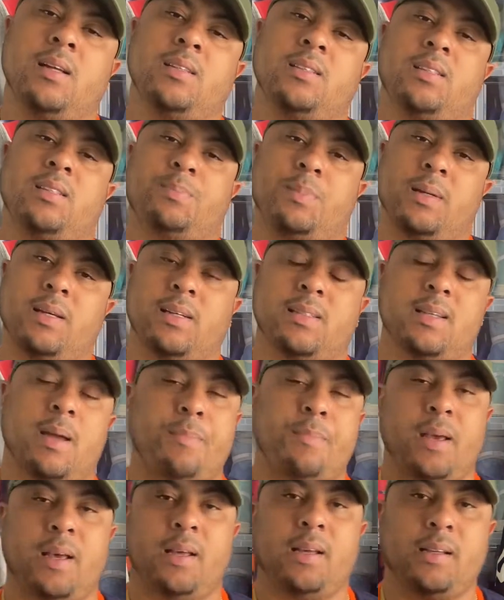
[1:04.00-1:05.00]
just because I
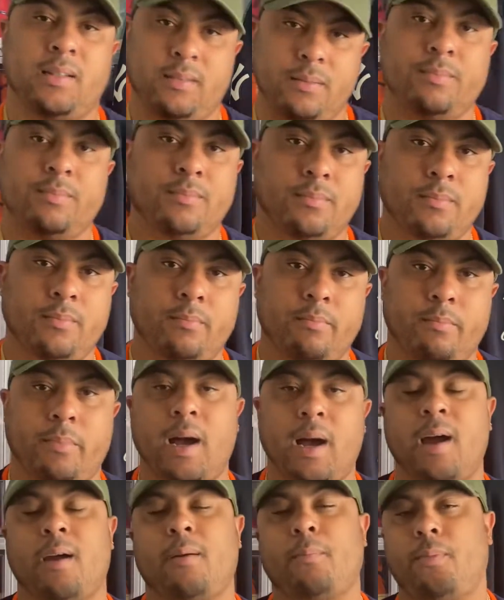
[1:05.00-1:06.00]
be
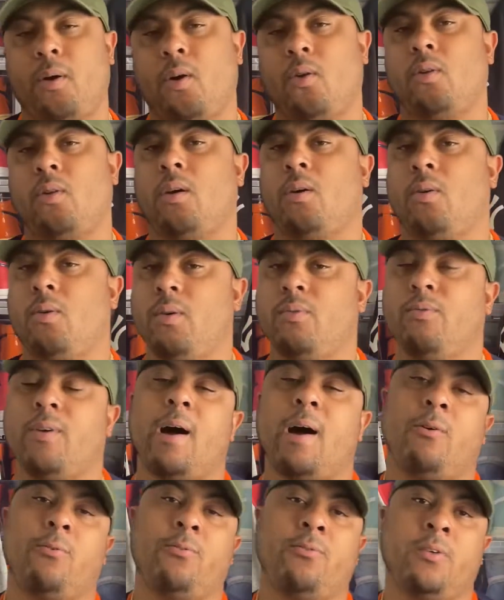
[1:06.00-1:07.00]
buying Polo and
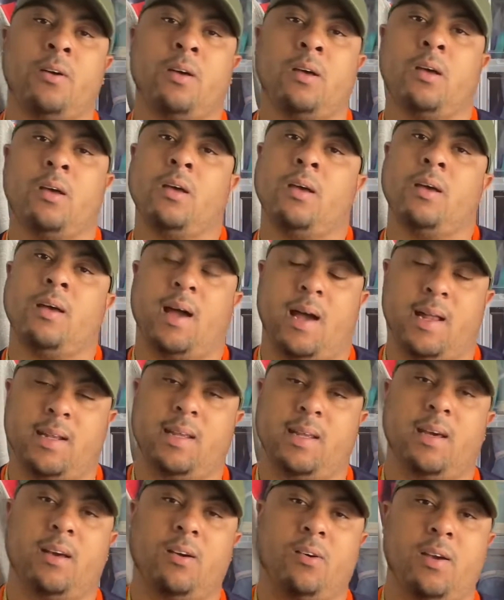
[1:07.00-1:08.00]
Ralph, I
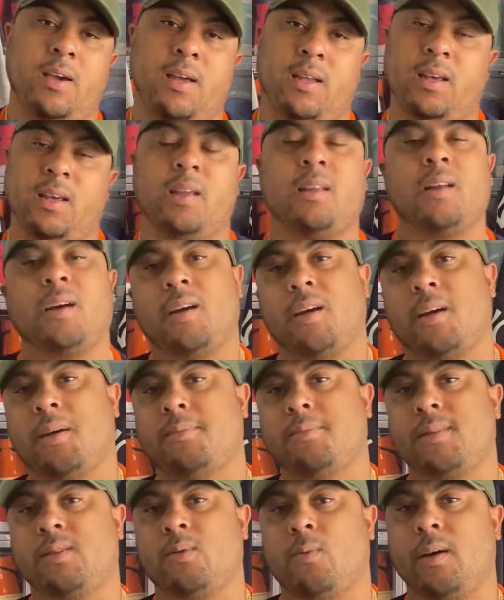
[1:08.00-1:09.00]
did go ahead and get the Cubs
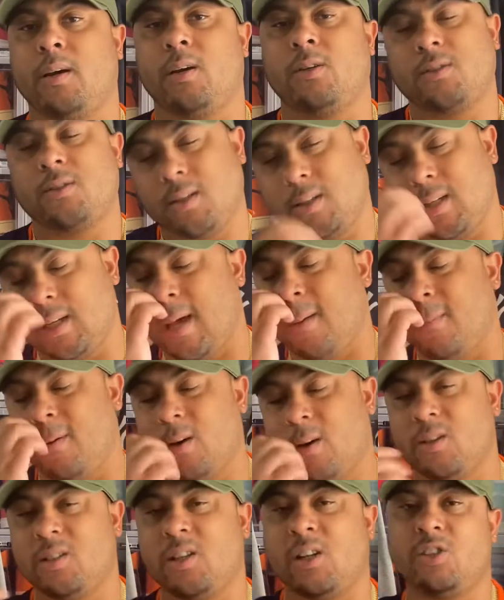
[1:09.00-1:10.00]
as well. So today we're
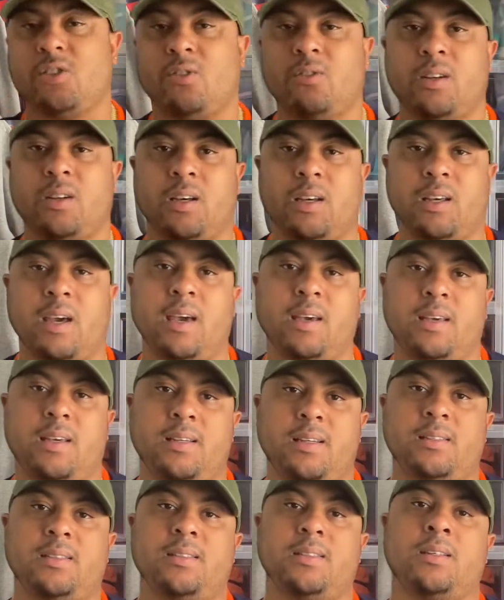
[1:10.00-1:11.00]
going to touch on the
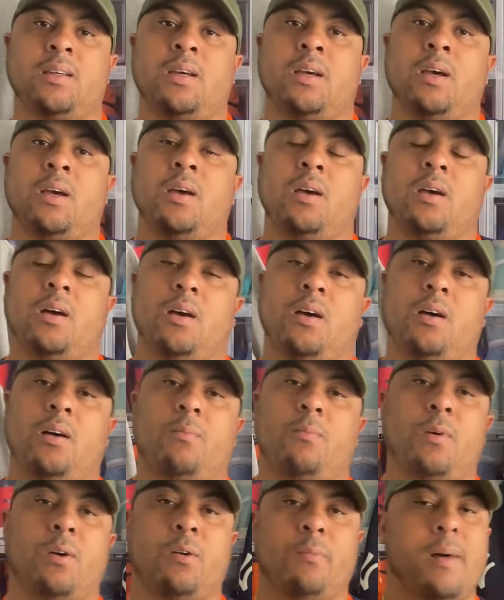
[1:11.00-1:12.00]
Yankees. We're
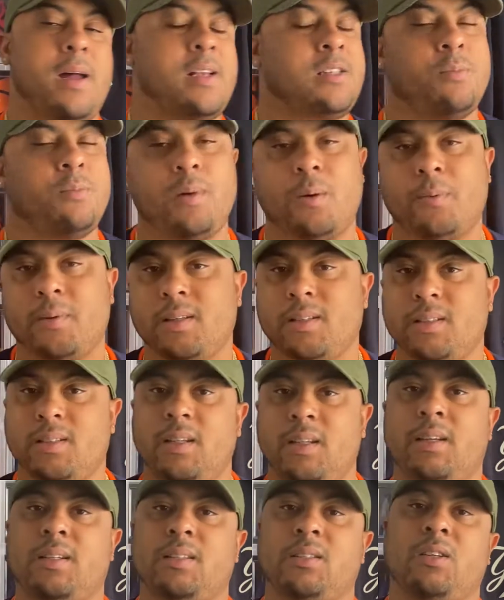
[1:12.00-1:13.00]
going to match them up with the
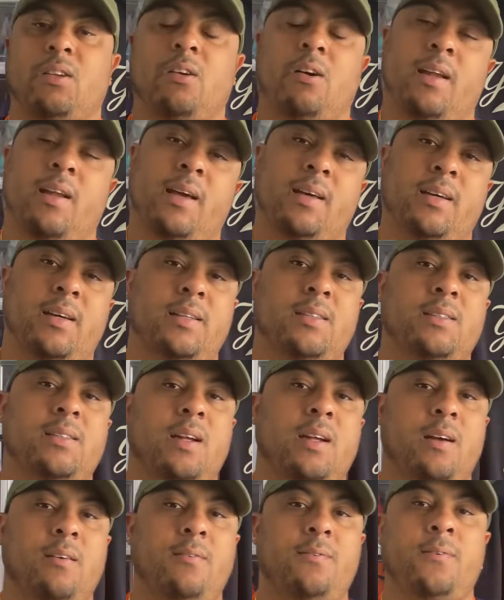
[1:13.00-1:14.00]
sneakers and all that good
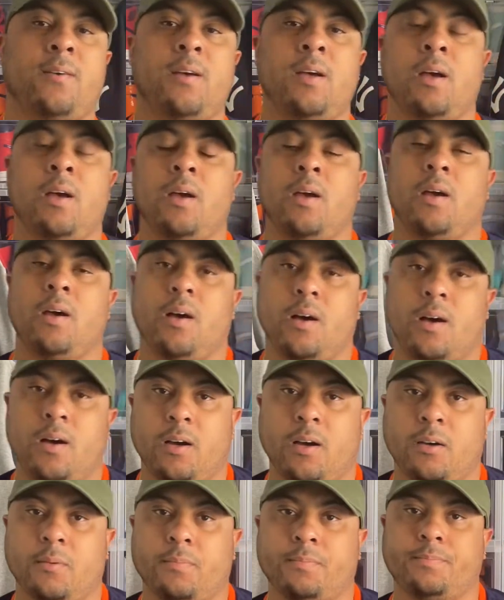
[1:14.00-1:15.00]
stuff.
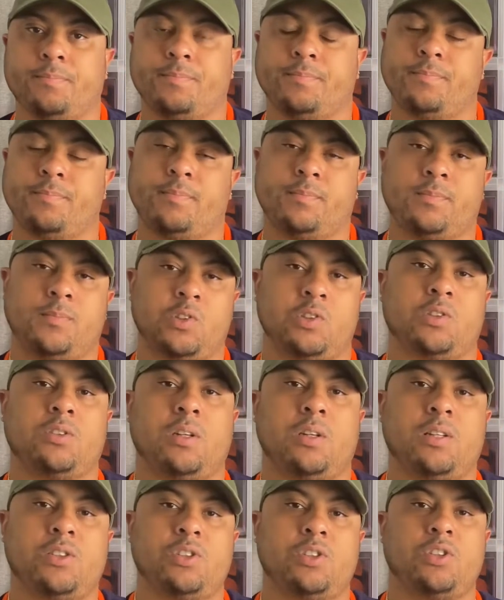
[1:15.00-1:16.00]
So
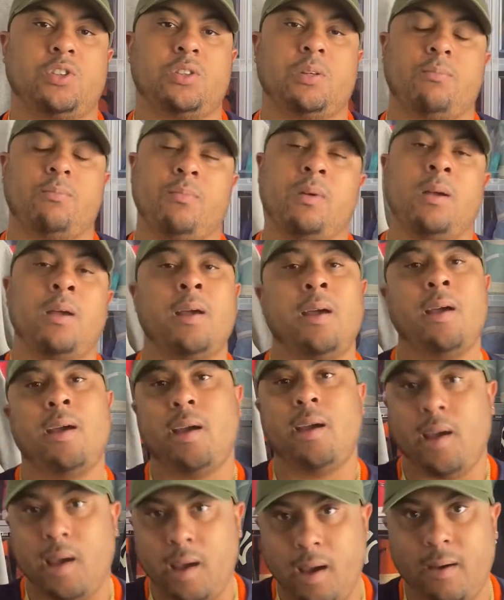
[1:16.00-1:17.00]
let's just jump
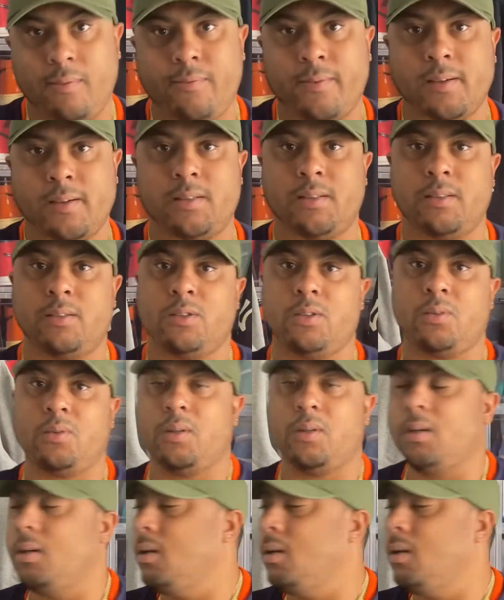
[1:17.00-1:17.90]
head first into it.